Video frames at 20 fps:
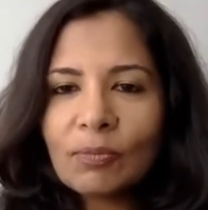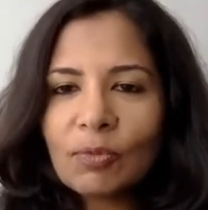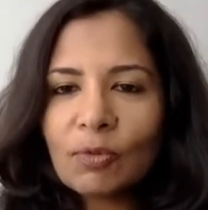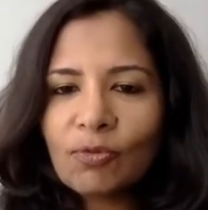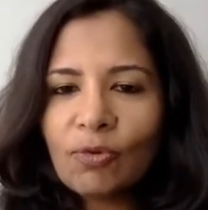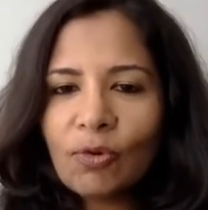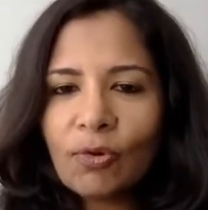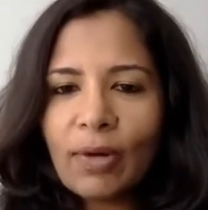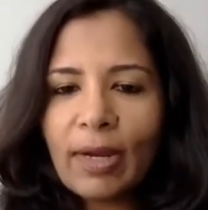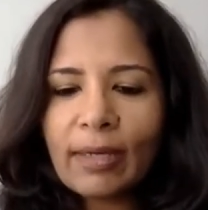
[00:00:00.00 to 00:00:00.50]

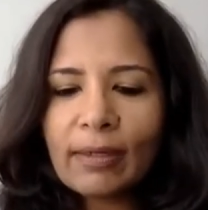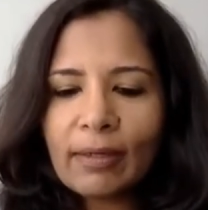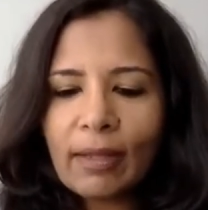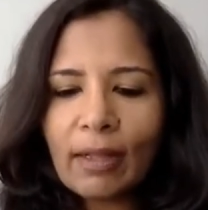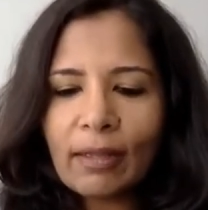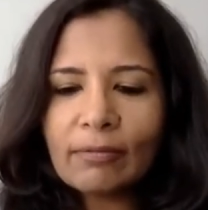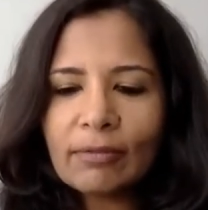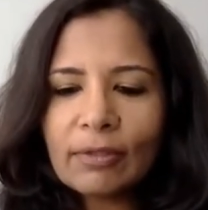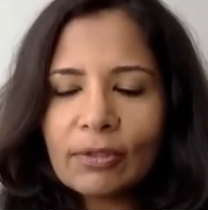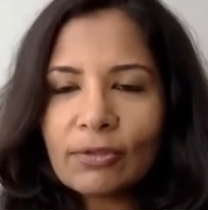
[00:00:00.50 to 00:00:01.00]
before I
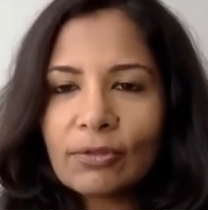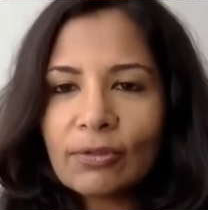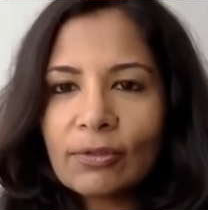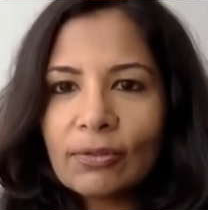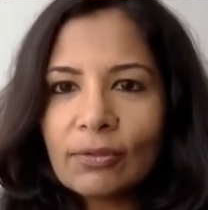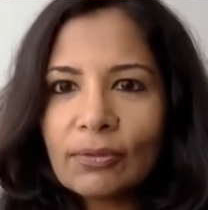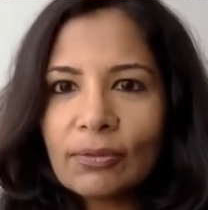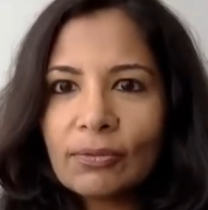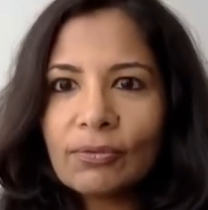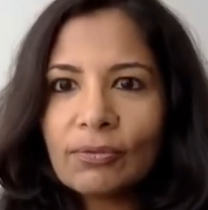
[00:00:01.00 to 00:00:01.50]
delve into
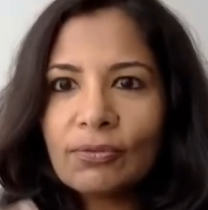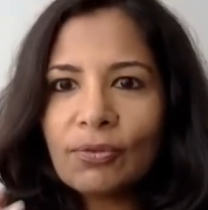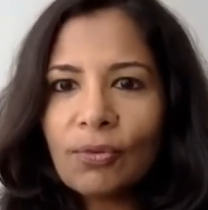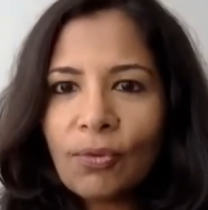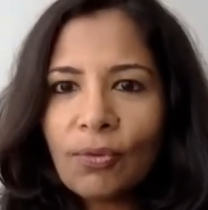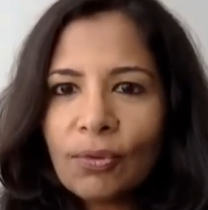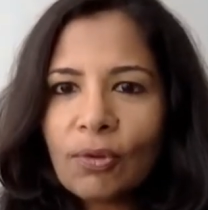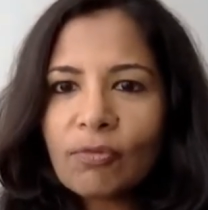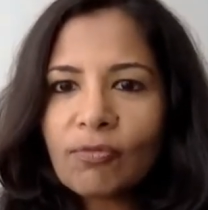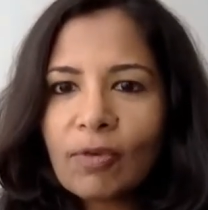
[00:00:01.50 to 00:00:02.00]
the
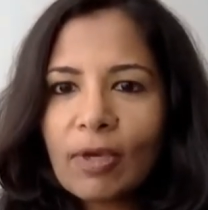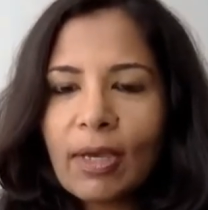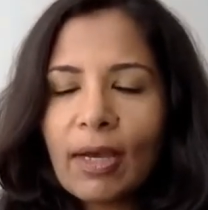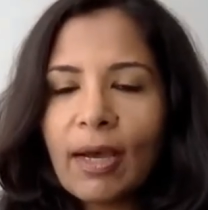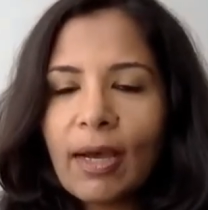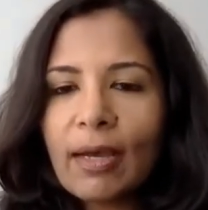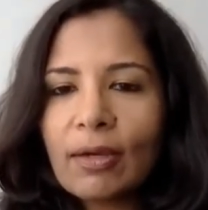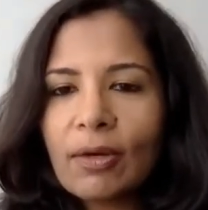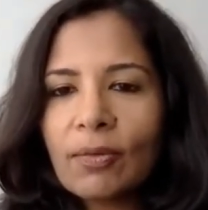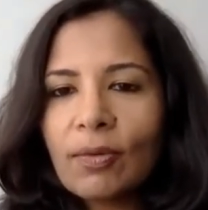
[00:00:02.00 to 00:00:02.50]
role of
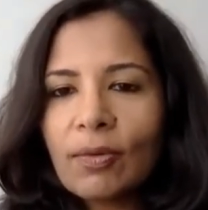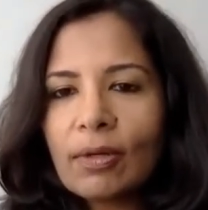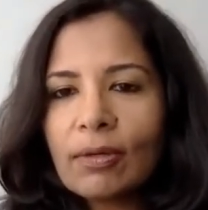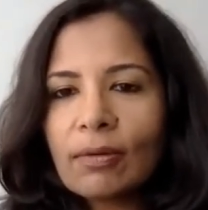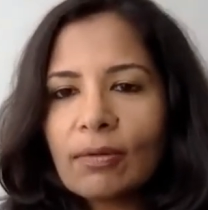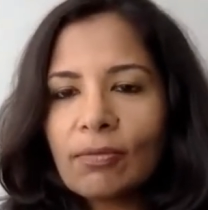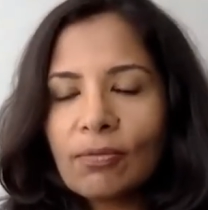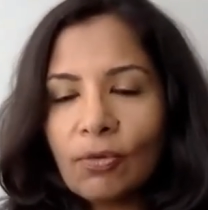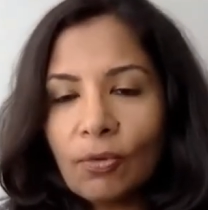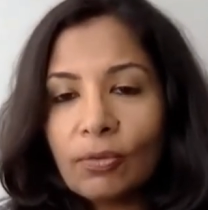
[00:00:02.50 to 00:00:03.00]
AI or what
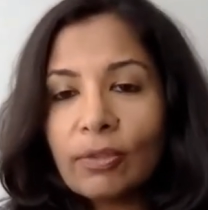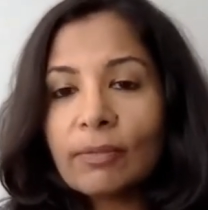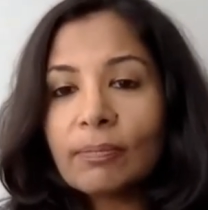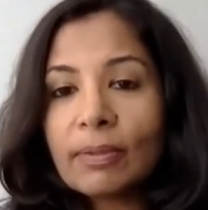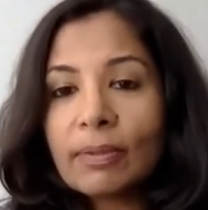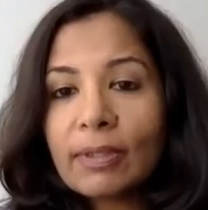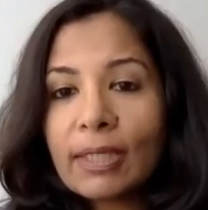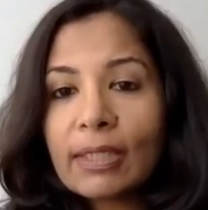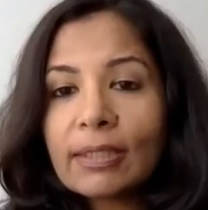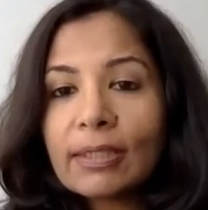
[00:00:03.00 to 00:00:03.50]
role it
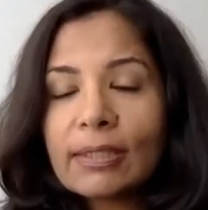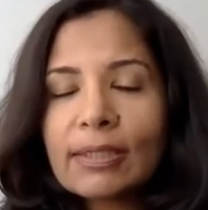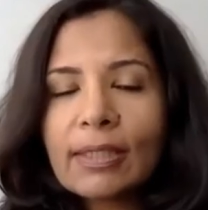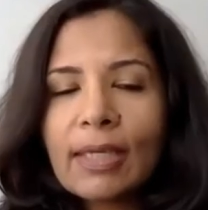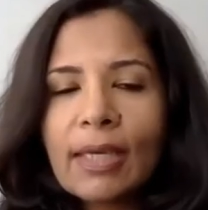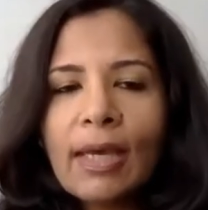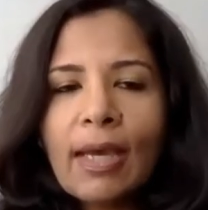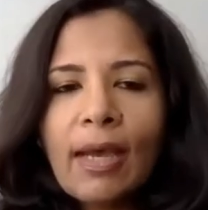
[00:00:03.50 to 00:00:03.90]
plays,